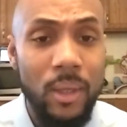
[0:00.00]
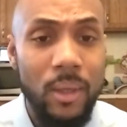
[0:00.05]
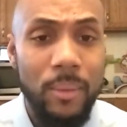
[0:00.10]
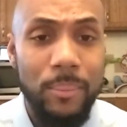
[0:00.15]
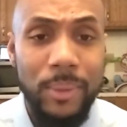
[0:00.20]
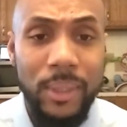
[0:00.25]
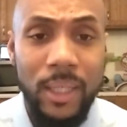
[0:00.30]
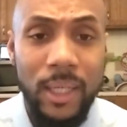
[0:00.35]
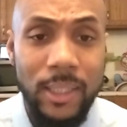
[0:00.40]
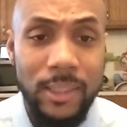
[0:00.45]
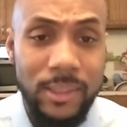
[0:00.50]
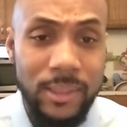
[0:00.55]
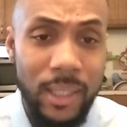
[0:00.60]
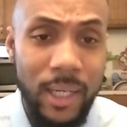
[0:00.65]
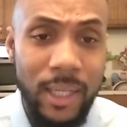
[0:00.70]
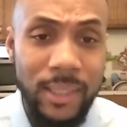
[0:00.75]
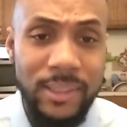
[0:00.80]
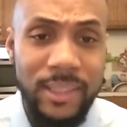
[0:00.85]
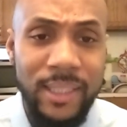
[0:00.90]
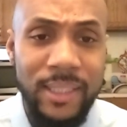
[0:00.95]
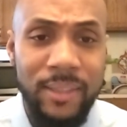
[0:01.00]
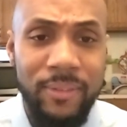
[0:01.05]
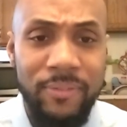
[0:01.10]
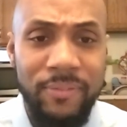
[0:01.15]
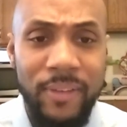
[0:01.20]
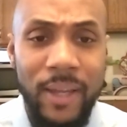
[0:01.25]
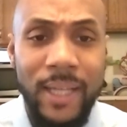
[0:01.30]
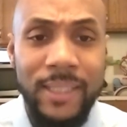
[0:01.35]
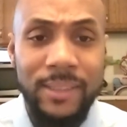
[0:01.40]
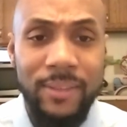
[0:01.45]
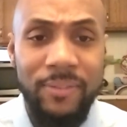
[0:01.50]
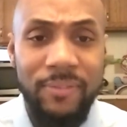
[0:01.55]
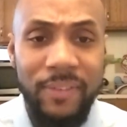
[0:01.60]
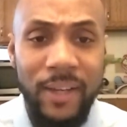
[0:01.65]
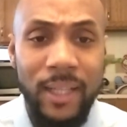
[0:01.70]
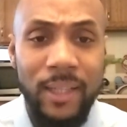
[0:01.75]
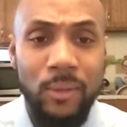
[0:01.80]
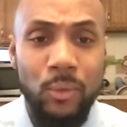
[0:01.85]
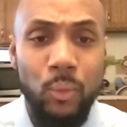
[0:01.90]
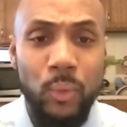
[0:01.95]
because us as a
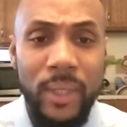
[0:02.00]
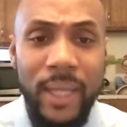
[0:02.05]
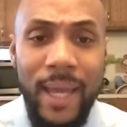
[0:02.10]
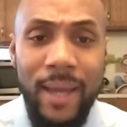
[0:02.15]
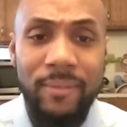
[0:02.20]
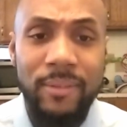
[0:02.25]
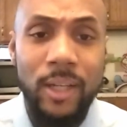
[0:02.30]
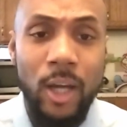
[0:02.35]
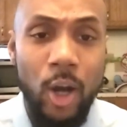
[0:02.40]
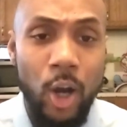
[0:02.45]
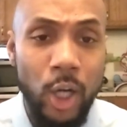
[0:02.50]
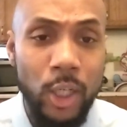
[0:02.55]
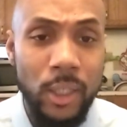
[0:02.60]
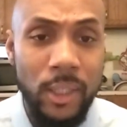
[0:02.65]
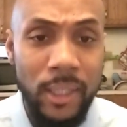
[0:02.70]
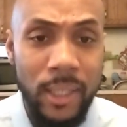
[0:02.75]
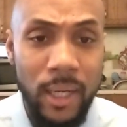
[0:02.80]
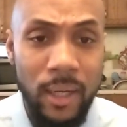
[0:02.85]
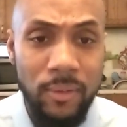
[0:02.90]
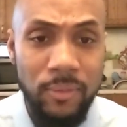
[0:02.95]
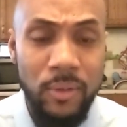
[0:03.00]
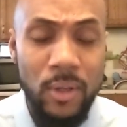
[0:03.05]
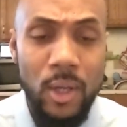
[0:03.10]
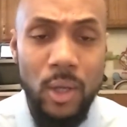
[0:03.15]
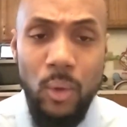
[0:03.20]
felon, we have it hard enough.